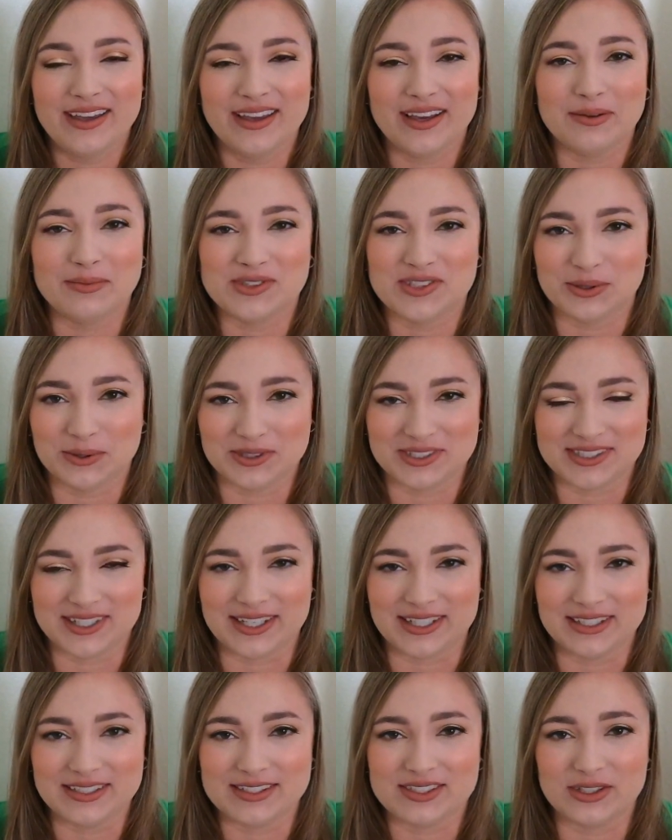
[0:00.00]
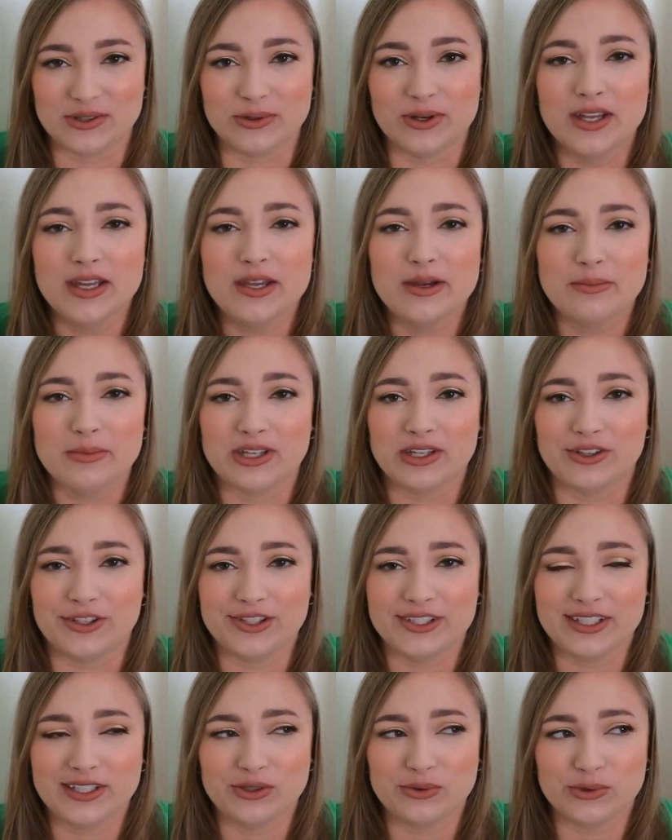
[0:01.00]
I'm so excited. So my
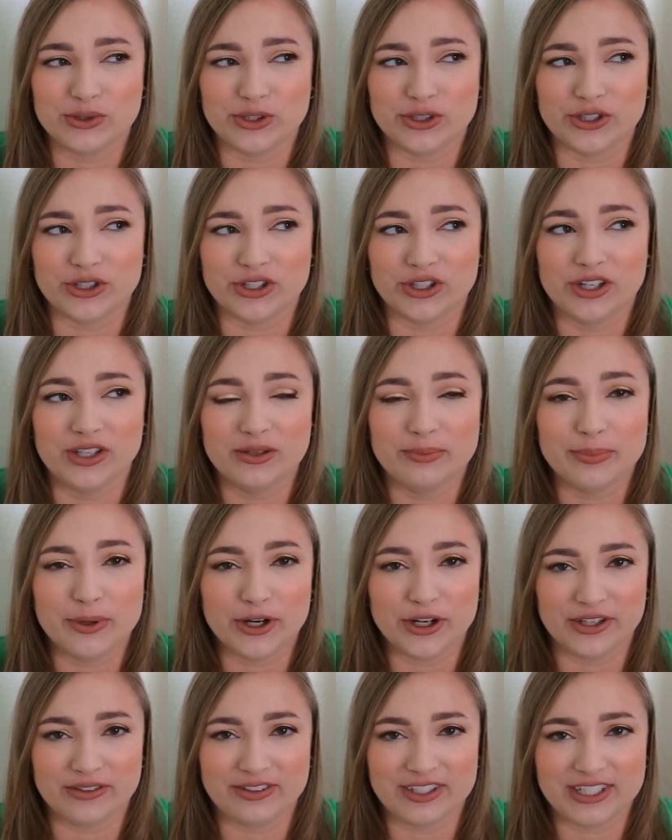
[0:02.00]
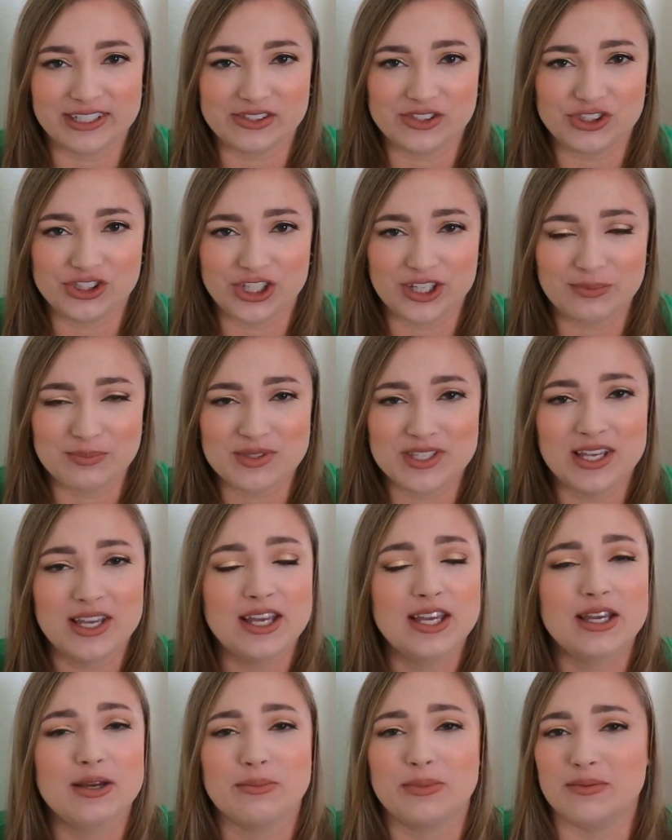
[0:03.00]
online order, part of it has shipped,
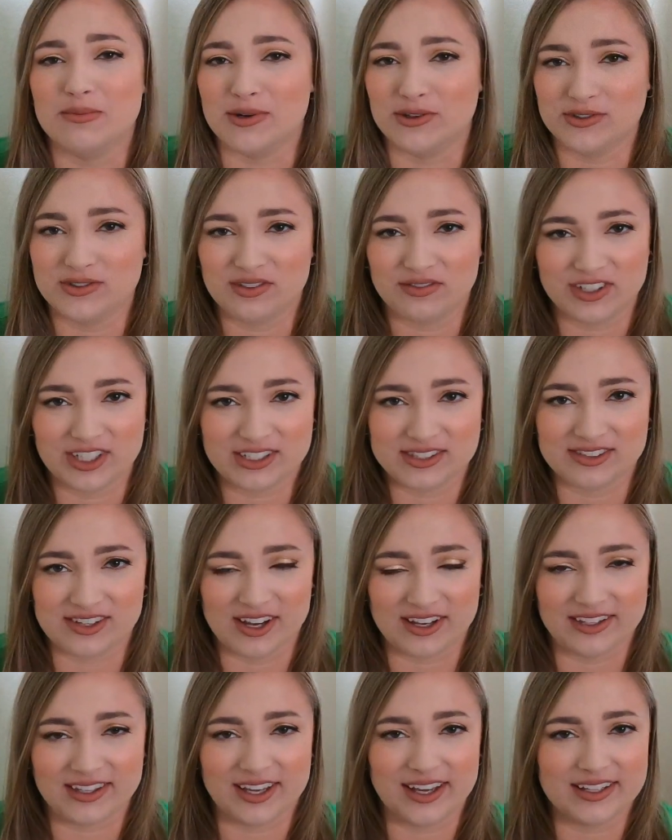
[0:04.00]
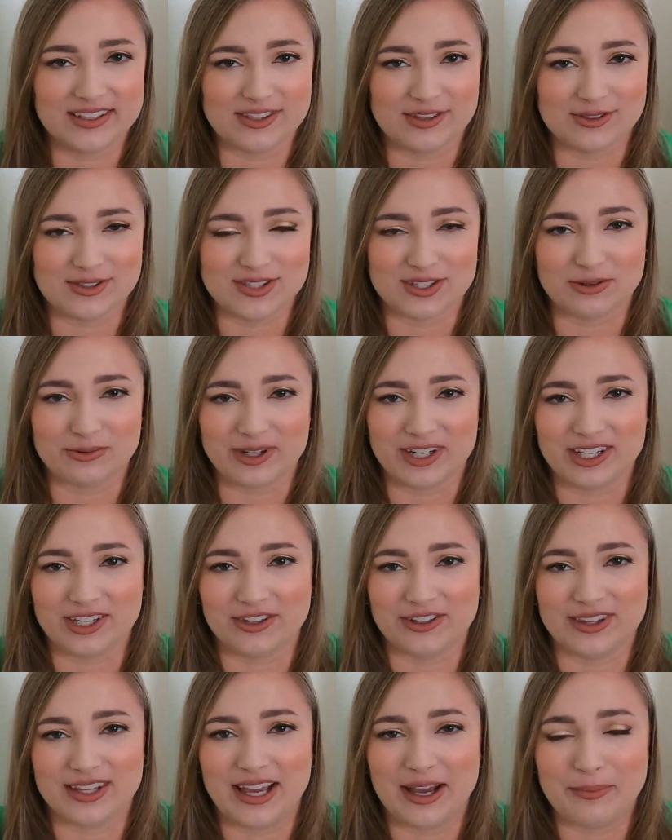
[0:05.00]
but most of it has not yet, so still waiting
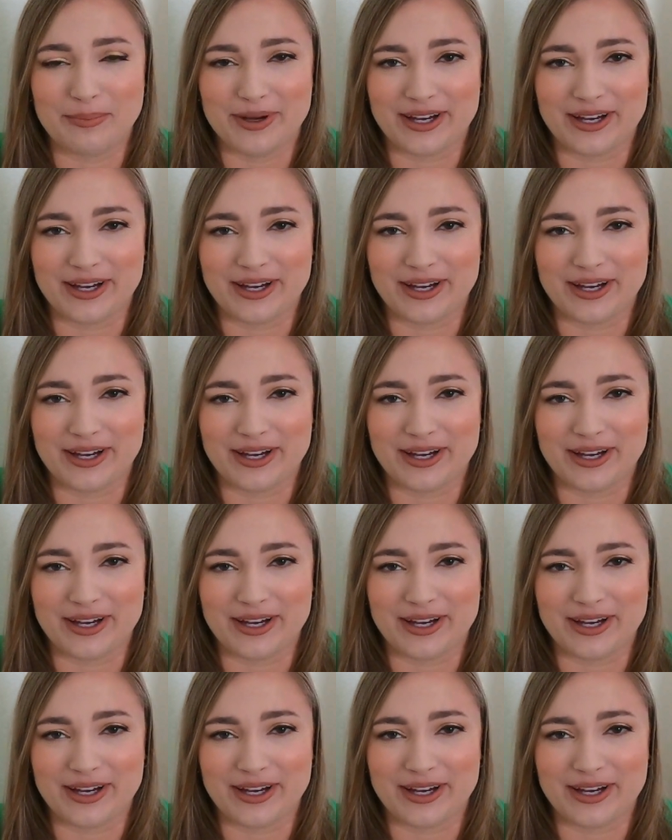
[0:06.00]
on that.